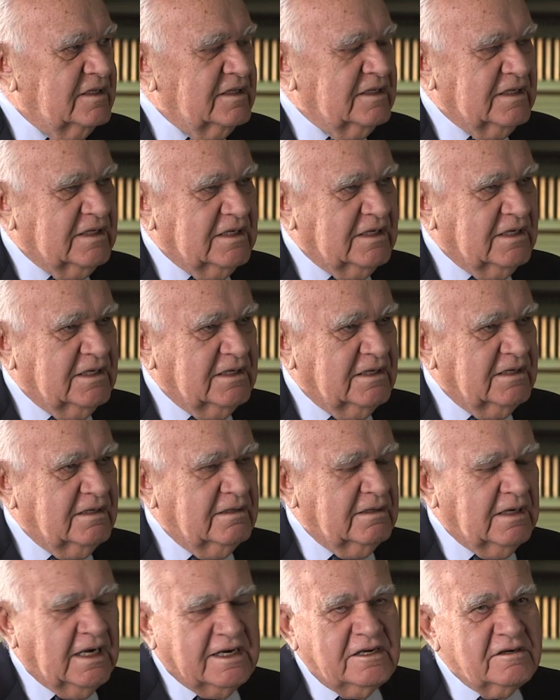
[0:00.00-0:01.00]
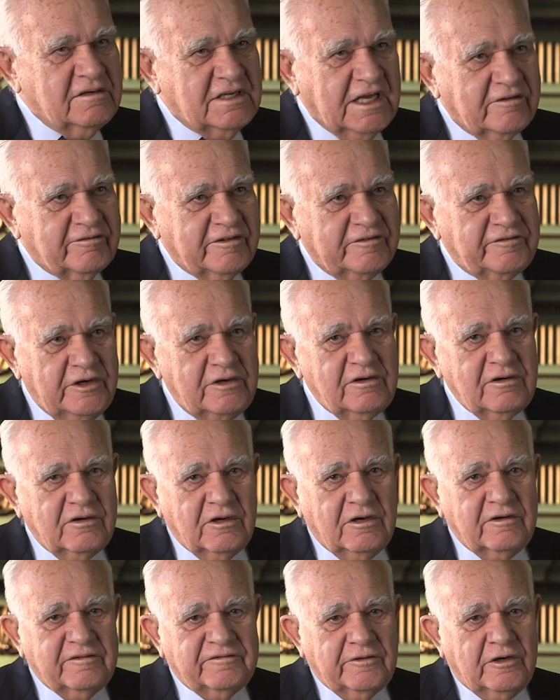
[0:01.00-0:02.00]
I don't have a
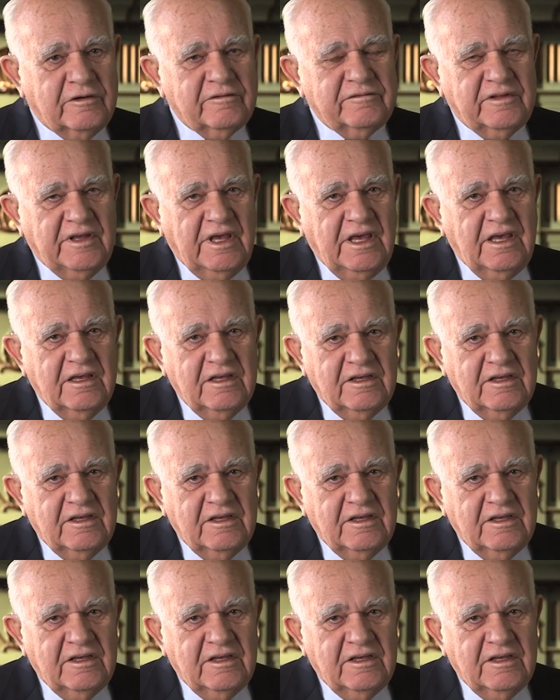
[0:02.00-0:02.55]
photograph of the